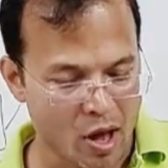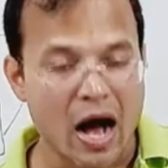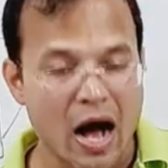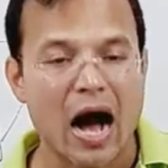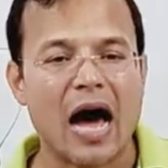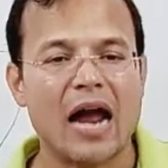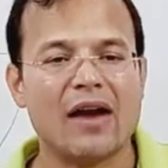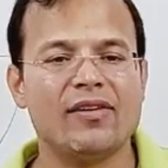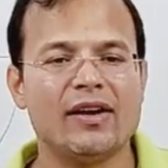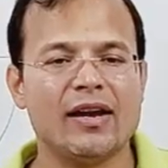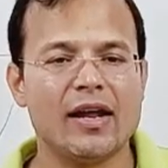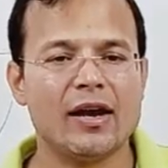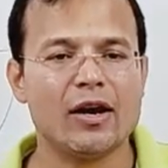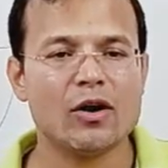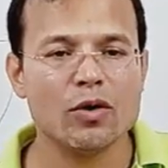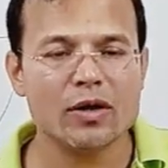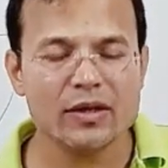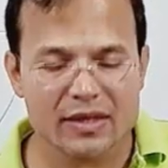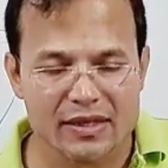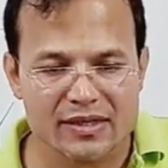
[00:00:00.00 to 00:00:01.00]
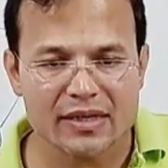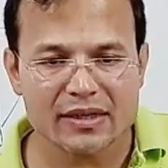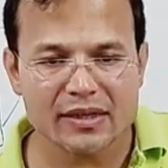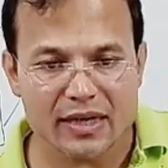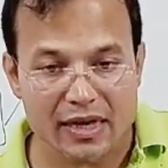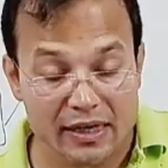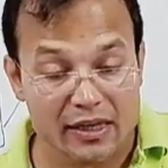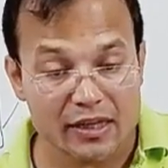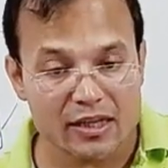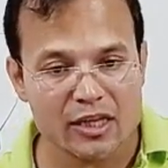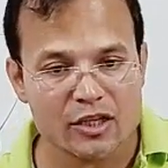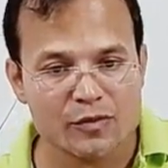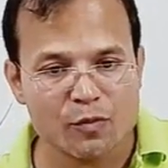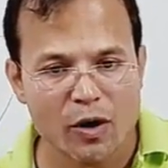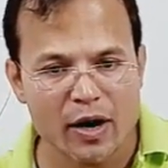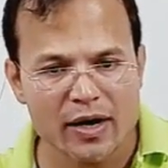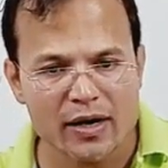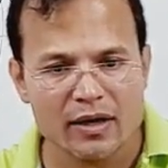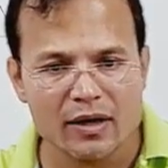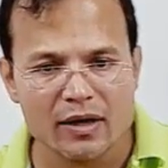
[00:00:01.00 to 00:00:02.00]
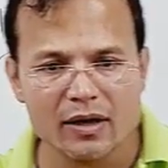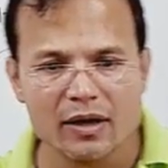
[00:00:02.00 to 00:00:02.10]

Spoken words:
Arvind and Rohit, is it clear till this point?